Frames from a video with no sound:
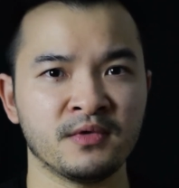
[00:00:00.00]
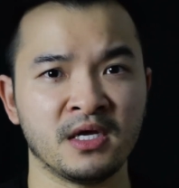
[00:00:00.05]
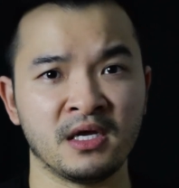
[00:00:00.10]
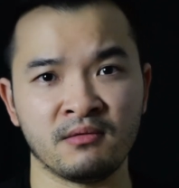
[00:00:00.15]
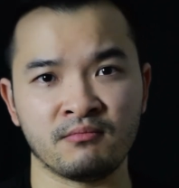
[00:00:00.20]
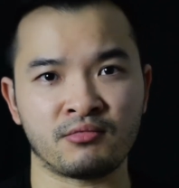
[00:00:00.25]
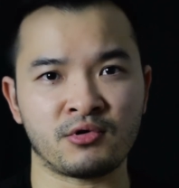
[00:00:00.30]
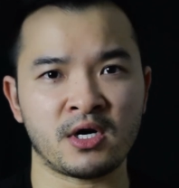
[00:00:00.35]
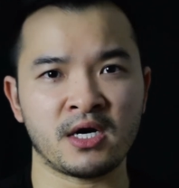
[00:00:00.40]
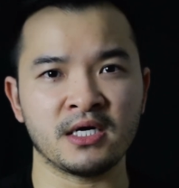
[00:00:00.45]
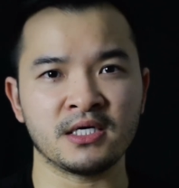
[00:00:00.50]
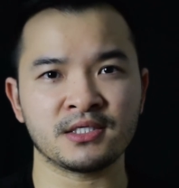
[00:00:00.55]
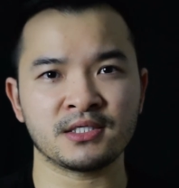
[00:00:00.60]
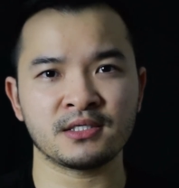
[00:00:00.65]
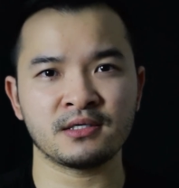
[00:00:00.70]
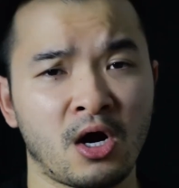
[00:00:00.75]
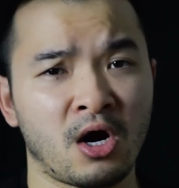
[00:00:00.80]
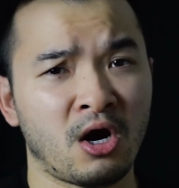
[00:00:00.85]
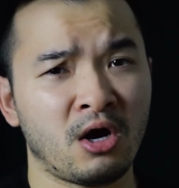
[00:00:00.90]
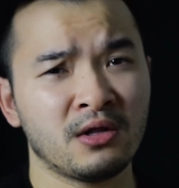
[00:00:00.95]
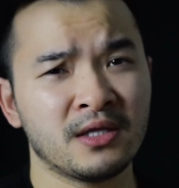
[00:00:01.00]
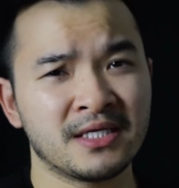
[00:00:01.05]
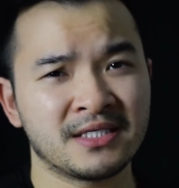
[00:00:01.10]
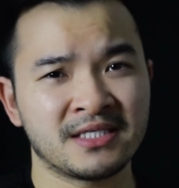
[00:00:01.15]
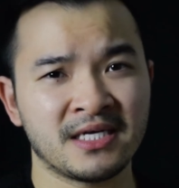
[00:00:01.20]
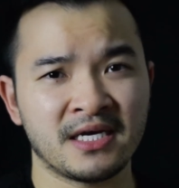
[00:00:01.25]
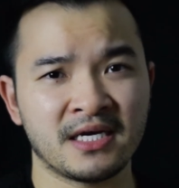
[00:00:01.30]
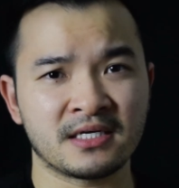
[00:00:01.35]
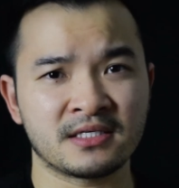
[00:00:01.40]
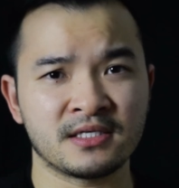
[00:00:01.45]
in price. All it
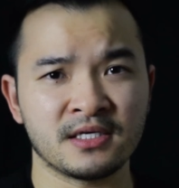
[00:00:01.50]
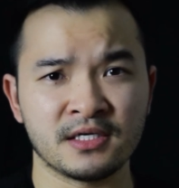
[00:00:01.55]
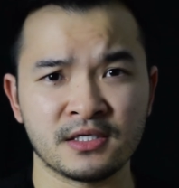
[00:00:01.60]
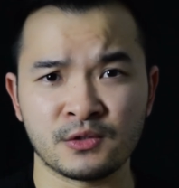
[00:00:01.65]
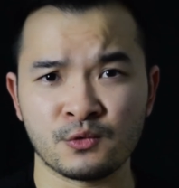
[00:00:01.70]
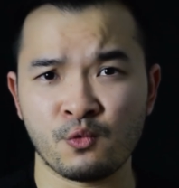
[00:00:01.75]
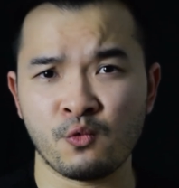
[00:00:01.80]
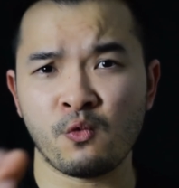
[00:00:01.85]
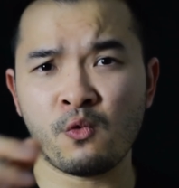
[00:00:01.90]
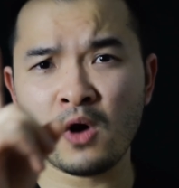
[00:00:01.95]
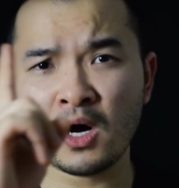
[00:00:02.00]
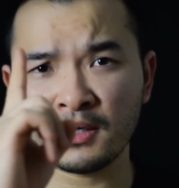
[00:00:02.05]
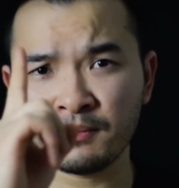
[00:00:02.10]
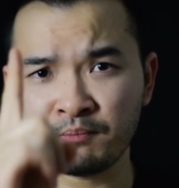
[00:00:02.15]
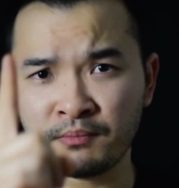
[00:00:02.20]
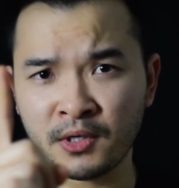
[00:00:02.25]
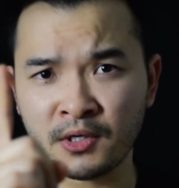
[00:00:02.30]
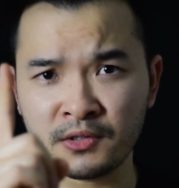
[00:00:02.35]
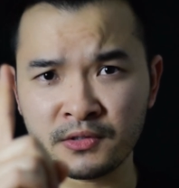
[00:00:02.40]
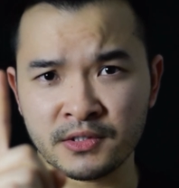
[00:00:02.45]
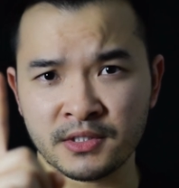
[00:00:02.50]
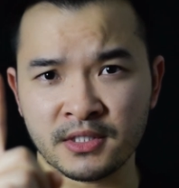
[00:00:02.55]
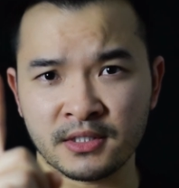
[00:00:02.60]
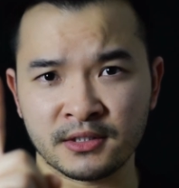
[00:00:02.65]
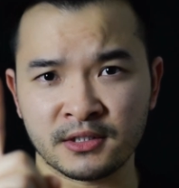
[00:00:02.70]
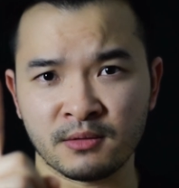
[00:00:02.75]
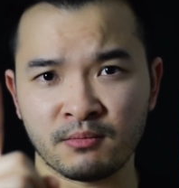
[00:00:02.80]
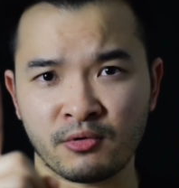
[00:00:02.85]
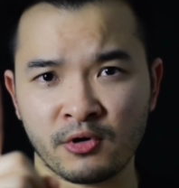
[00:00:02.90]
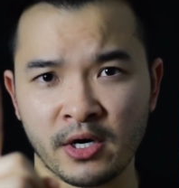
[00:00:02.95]
takes is one person
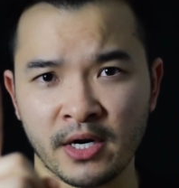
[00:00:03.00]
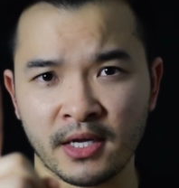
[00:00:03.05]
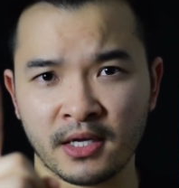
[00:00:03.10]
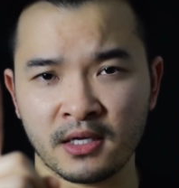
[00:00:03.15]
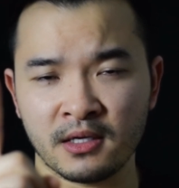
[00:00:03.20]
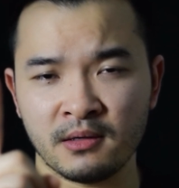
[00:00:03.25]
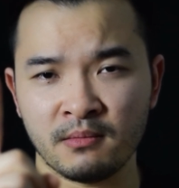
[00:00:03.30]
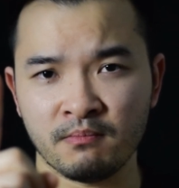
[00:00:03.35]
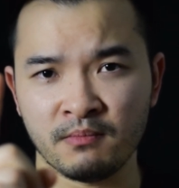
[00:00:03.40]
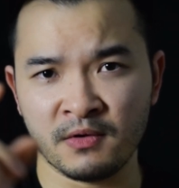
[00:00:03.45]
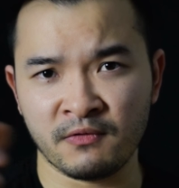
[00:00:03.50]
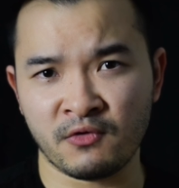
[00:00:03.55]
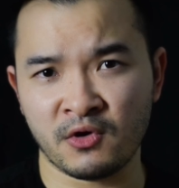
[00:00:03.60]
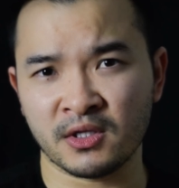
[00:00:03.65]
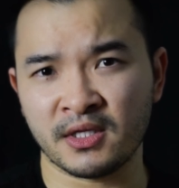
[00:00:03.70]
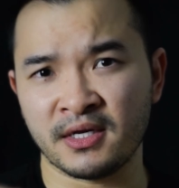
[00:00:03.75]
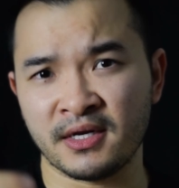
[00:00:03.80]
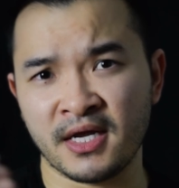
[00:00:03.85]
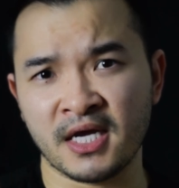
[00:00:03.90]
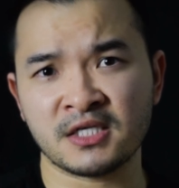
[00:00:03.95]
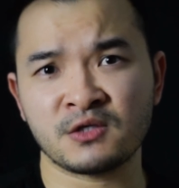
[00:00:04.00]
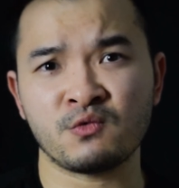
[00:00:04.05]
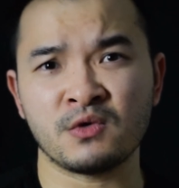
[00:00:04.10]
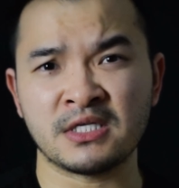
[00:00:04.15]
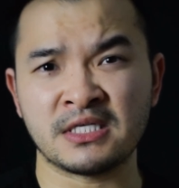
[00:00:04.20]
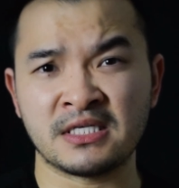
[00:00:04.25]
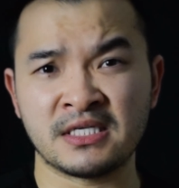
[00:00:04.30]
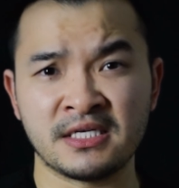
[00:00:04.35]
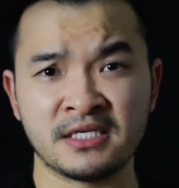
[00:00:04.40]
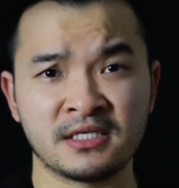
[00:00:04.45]
to break before the next one
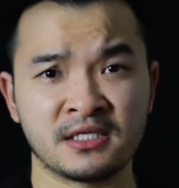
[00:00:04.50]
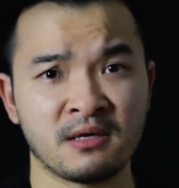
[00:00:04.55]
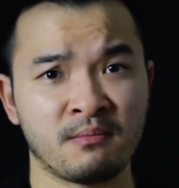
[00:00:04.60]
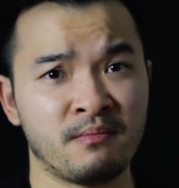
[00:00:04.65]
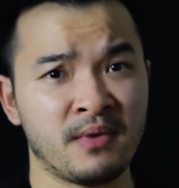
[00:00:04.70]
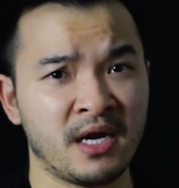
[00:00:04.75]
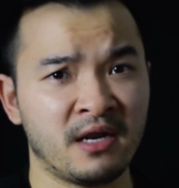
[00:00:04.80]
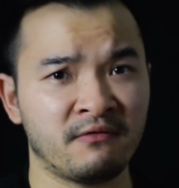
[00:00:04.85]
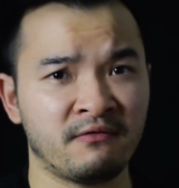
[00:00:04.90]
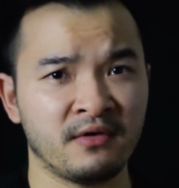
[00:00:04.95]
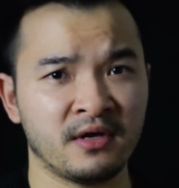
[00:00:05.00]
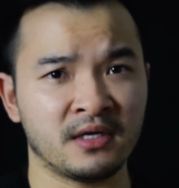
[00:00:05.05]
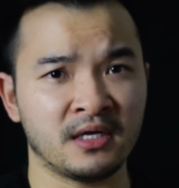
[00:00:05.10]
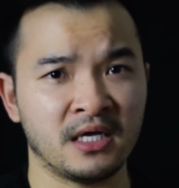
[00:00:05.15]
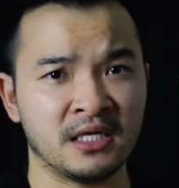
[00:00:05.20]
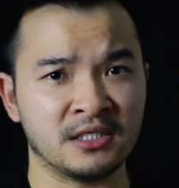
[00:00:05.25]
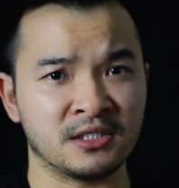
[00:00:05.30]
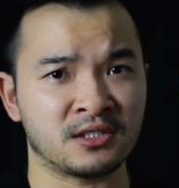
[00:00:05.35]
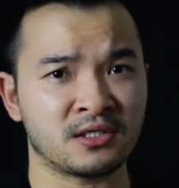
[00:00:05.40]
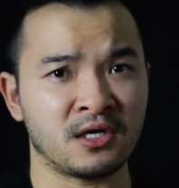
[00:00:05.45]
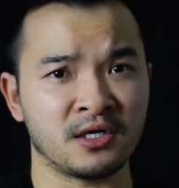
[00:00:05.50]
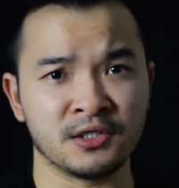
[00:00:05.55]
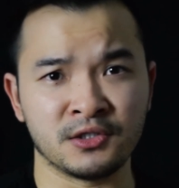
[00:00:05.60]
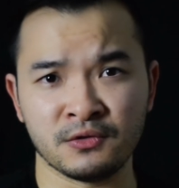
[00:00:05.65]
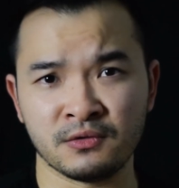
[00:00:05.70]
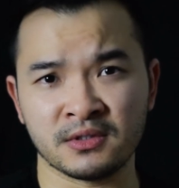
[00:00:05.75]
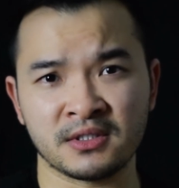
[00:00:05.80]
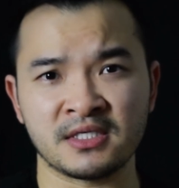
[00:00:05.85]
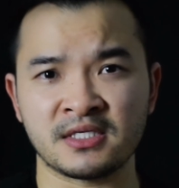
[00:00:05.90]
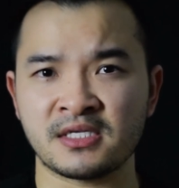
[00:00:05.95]
sees the benefit and start
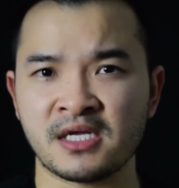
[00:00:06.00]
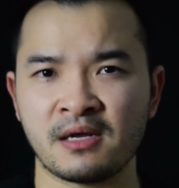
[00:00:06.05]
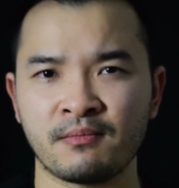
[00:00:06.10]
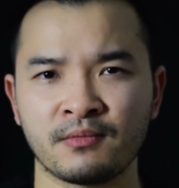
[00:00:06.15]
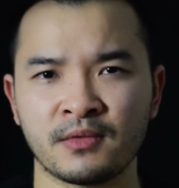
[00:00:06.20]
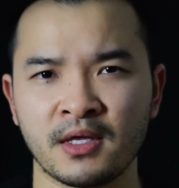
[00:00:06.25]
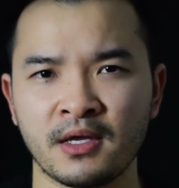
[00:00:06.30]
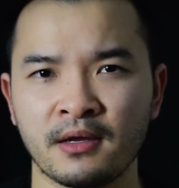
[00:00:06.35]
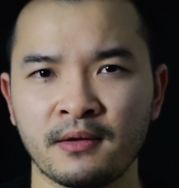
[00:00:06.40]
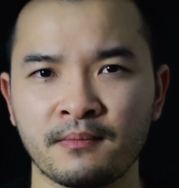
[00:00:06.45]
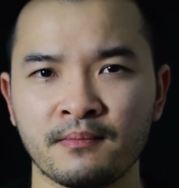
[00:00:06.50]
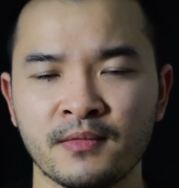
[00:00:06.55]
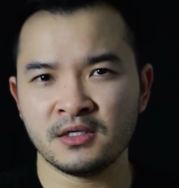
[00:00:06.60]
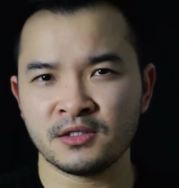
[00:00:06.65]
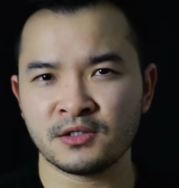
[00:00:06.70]
doing the same thing.